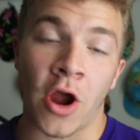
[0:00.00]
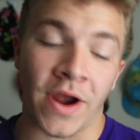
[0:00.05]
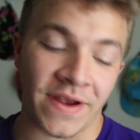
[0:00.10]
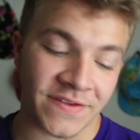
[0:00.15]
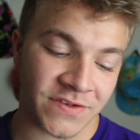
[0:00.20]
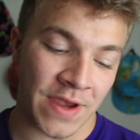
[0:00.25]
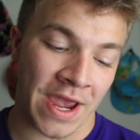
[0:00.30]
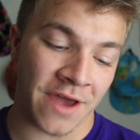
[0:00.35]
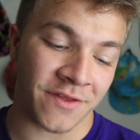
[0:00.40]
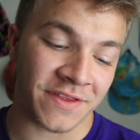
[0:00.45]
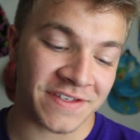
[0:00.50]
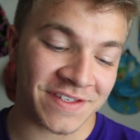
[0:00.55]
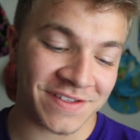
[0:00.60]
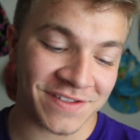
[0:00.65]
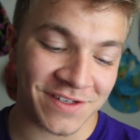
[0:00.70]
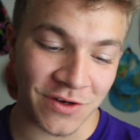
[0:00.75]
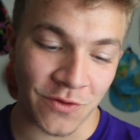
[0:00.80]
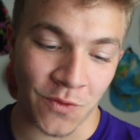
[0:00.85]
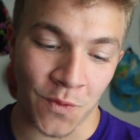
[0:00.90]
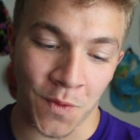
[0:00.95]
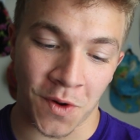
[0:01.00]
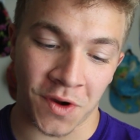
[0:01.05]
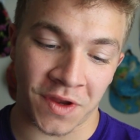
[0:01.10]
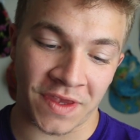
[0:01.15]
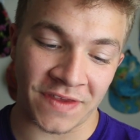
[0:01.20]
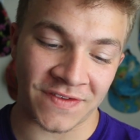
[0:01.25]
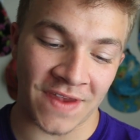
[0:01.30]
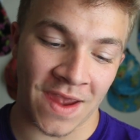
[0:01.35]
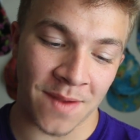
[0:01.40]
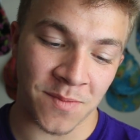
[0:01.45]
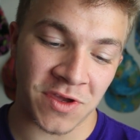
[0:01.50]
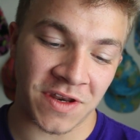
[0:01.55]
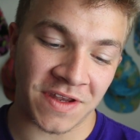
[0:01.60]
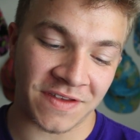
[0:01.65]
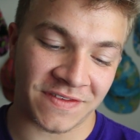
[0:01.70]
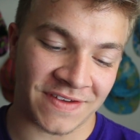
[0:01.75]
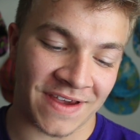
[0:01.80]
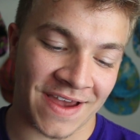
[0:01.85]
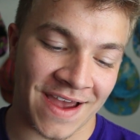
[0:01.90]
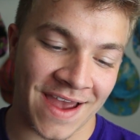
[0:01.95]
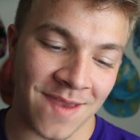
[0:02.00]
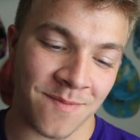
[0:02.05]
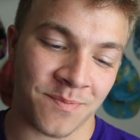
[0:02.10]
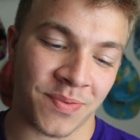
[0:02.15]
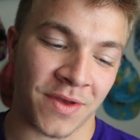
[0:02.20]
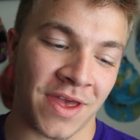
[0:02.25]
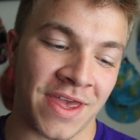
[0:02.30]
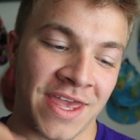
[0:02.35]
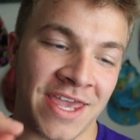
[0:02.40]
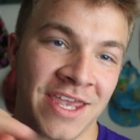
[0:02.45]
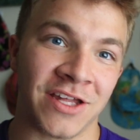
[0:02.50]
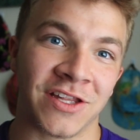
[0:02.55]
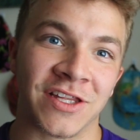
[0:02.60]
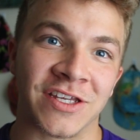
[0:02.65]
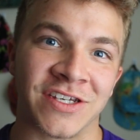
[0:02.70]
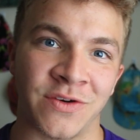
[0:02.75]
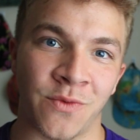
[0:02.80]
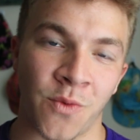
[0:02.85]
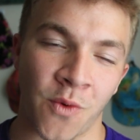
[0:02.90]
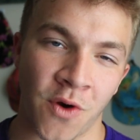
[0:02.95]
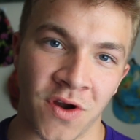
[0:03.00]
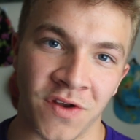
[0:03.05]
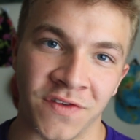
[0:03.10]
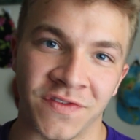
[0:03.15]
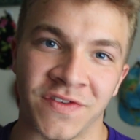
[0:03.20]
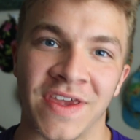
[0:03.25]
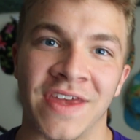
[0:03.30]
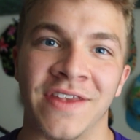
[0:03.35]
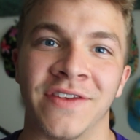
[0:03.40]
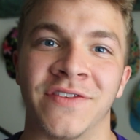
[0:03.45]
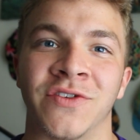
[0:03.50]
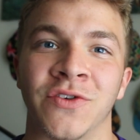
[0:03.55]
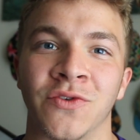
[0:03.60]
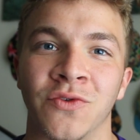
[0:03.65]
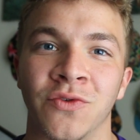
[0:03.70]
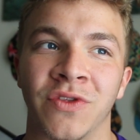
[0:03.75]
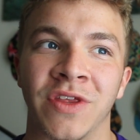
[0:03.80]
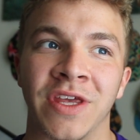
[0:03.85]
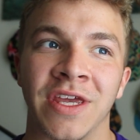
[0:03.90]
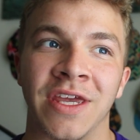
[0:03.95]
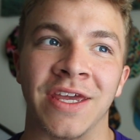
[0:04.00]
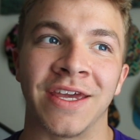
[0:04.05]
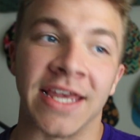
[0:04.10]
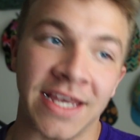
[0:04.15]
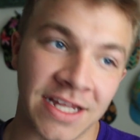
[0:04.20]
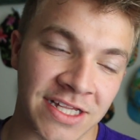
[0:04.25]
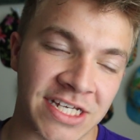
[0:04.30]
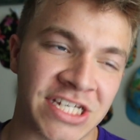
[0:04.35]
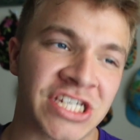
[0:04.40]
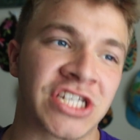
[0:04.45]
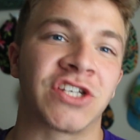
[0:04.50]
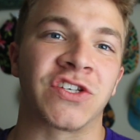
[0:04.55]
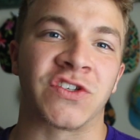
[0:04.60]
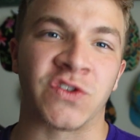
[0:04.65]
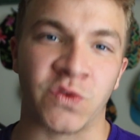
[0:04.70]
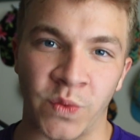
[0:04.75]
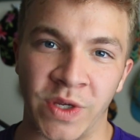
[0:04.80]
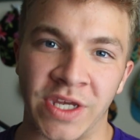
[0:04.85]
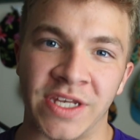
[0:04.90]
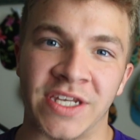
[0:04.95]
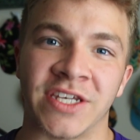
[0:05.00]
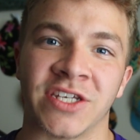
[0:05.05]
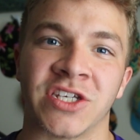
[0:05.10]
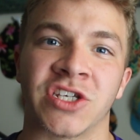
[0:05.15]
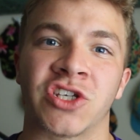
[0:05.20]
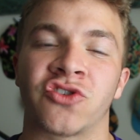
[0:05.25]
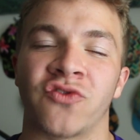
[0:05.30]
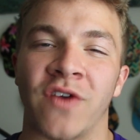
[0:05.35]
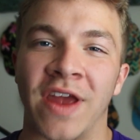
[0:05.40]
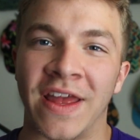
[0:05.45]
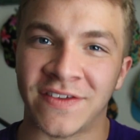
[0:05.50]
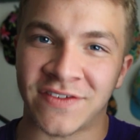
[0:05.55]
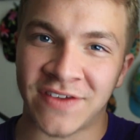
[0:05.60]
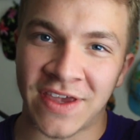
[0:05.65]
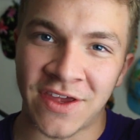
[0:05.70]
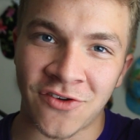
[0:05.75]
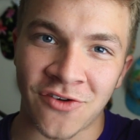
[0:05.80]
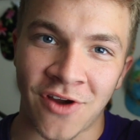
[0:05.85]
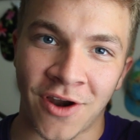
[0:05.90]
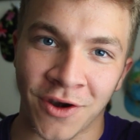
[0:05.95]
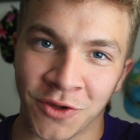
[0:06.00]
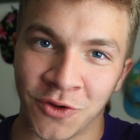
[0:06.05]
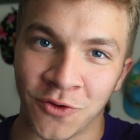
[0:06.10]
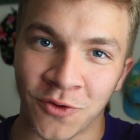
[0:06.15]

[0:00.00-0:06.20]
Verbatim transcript: Alright, so how this is gonna work is I'm gonna type English words into the English to Swedish translator on